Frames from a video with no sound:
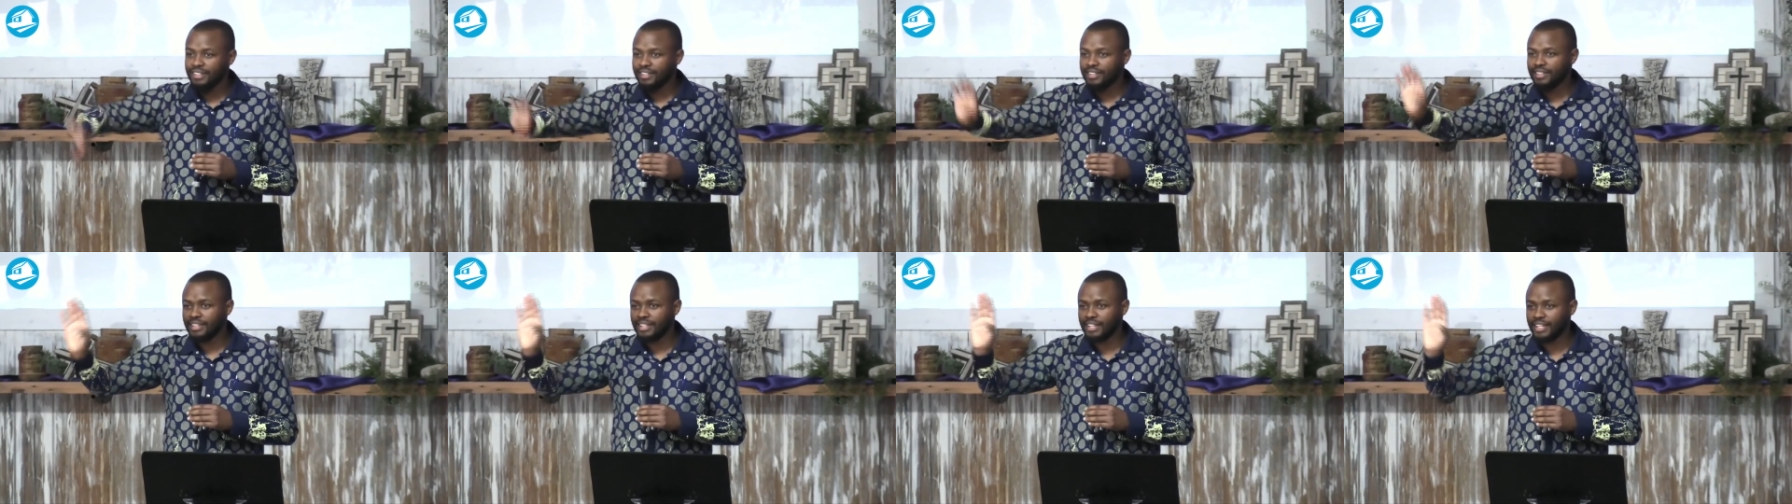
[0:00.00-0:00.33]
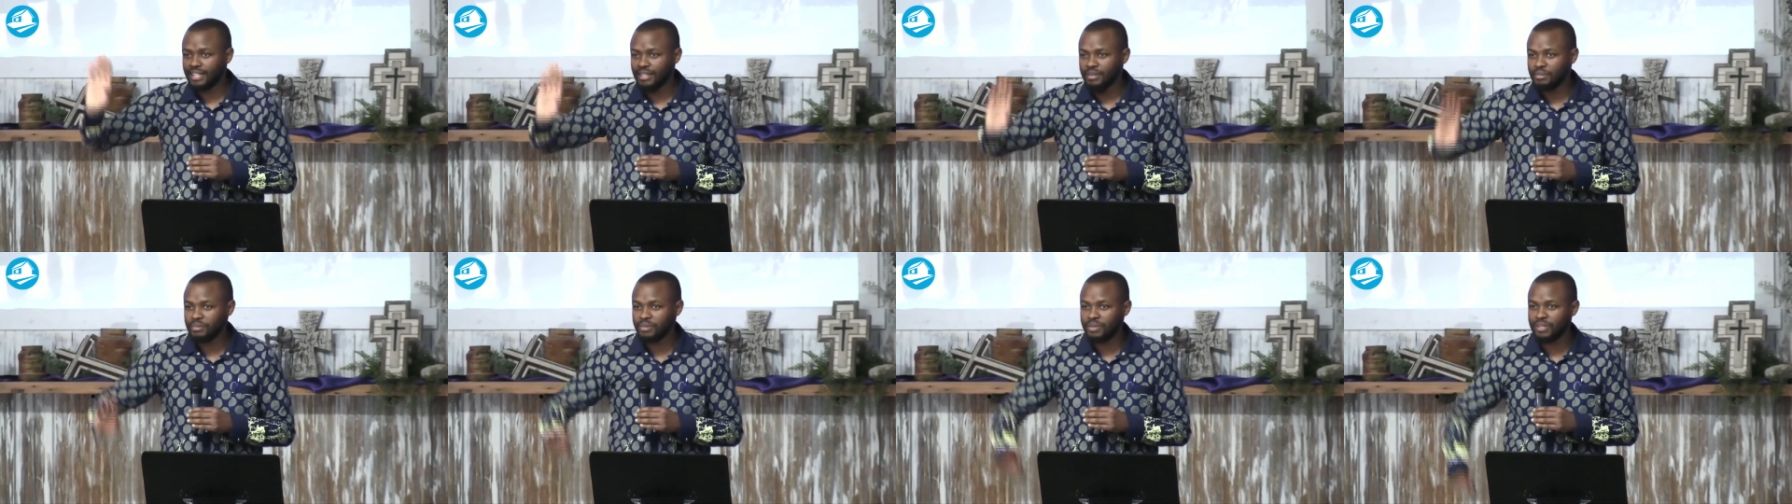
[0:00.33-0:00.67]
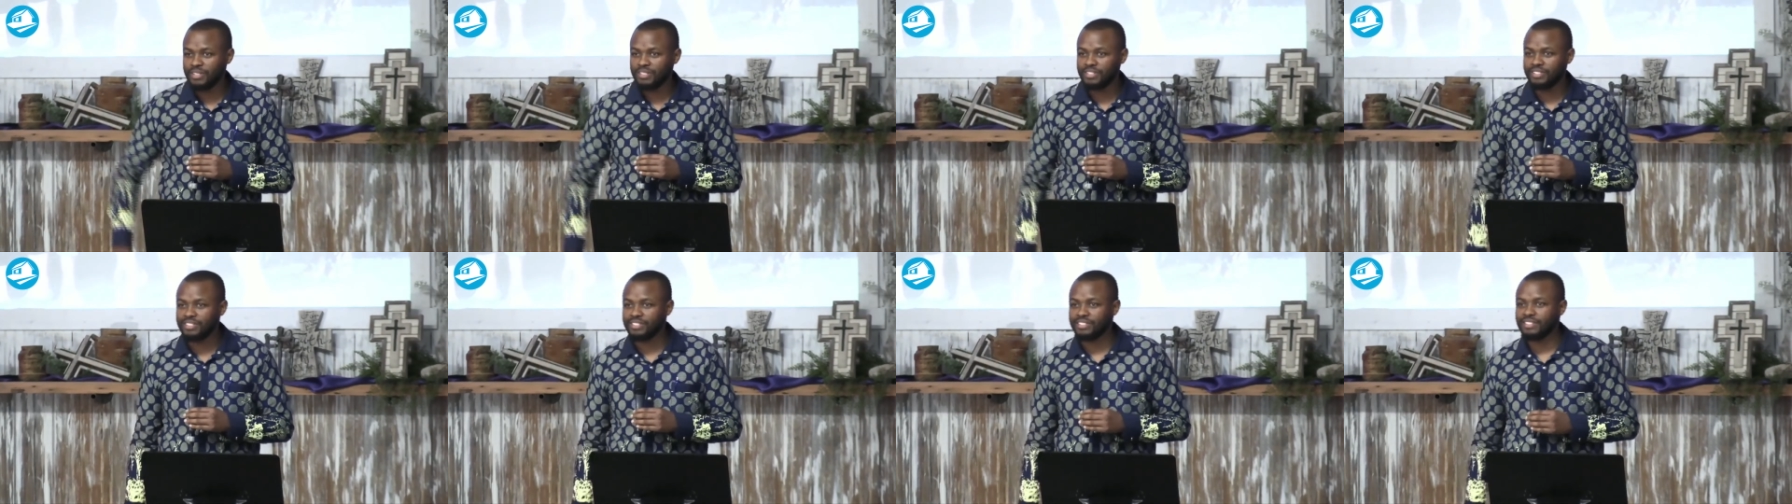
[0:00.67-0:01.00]
The other
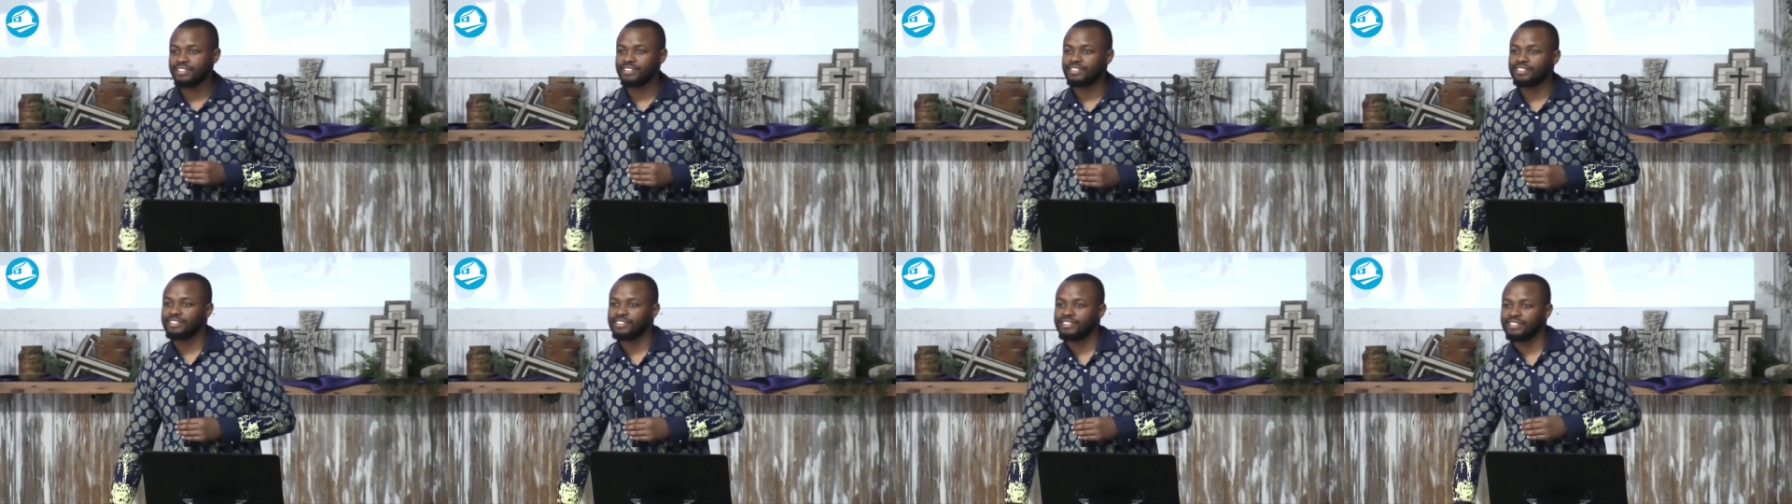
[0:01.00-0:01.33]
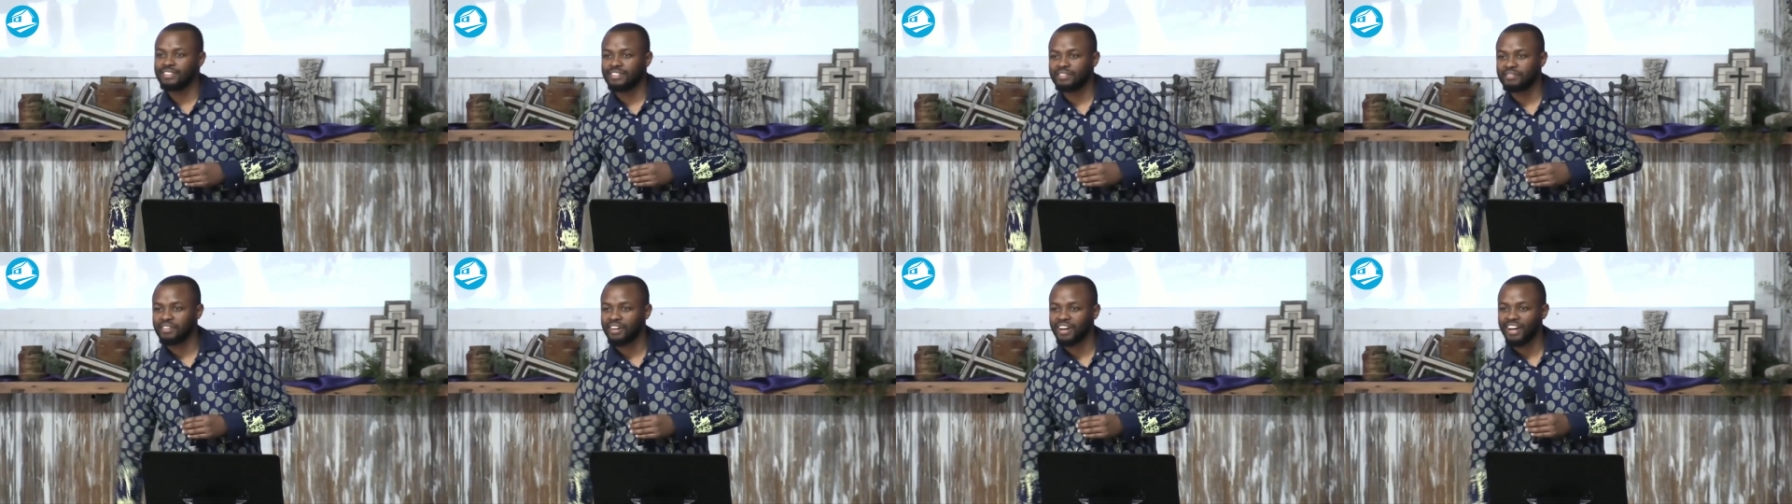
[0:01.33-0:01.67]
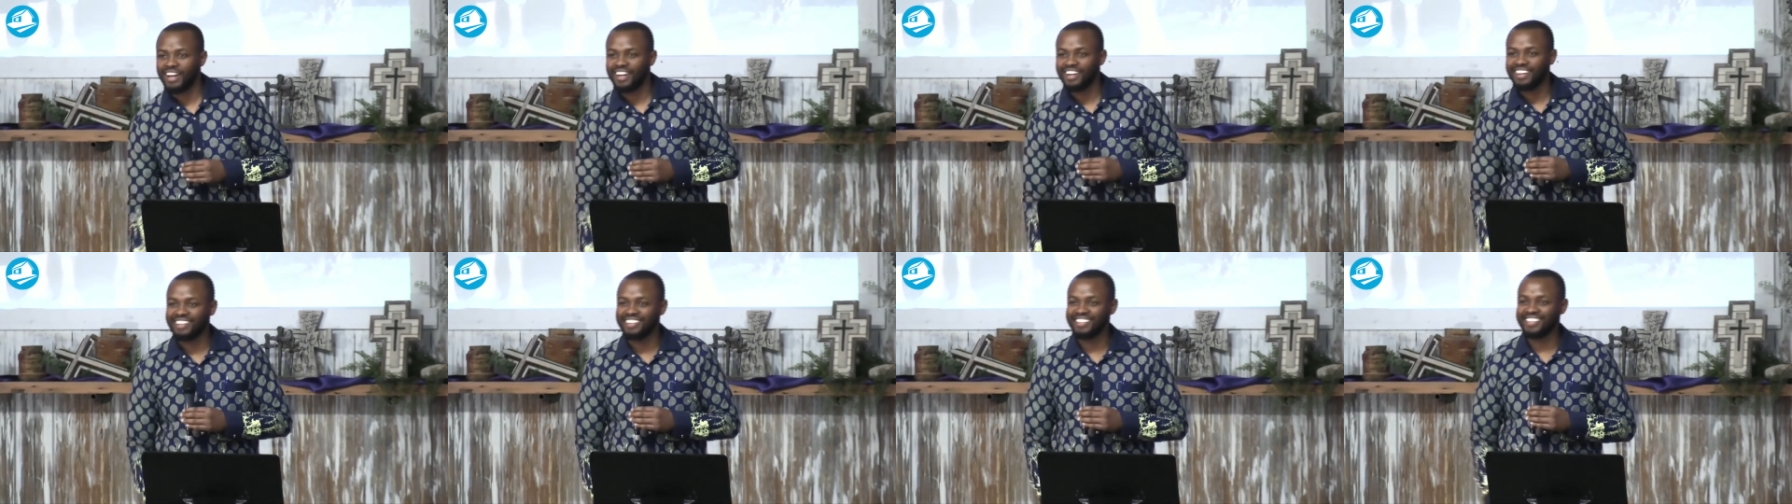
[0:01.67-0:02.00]
ones
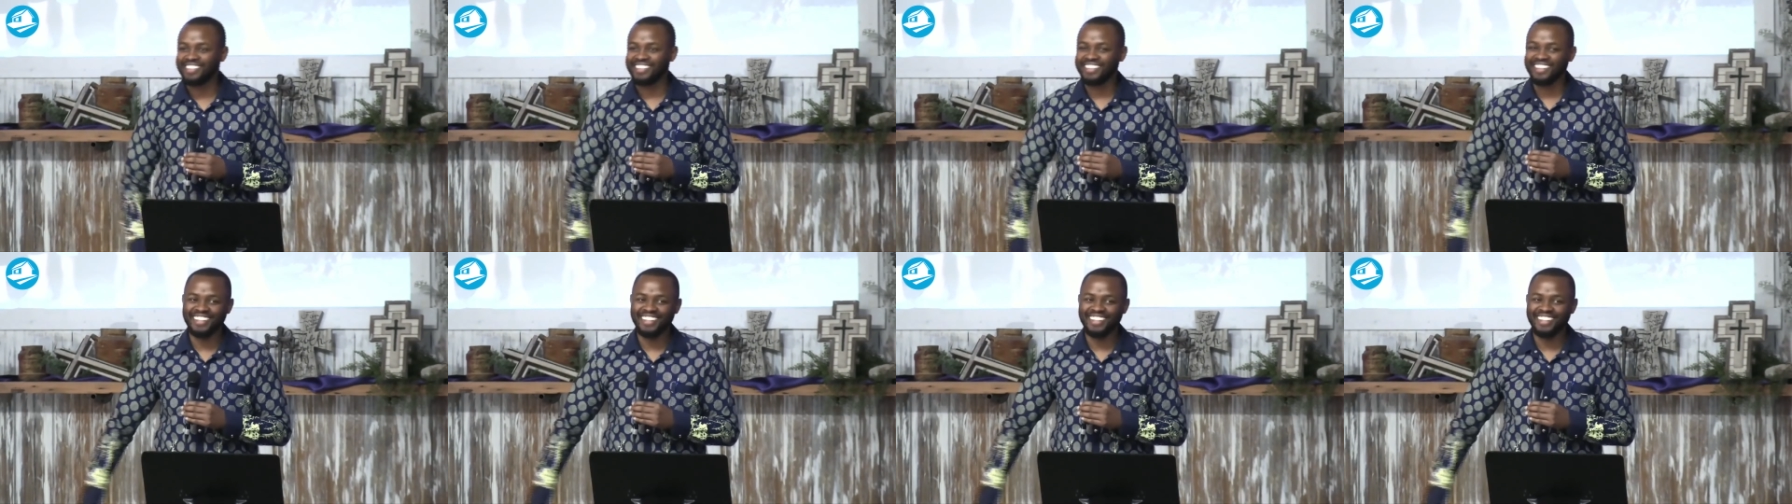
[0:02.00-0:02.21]
survive.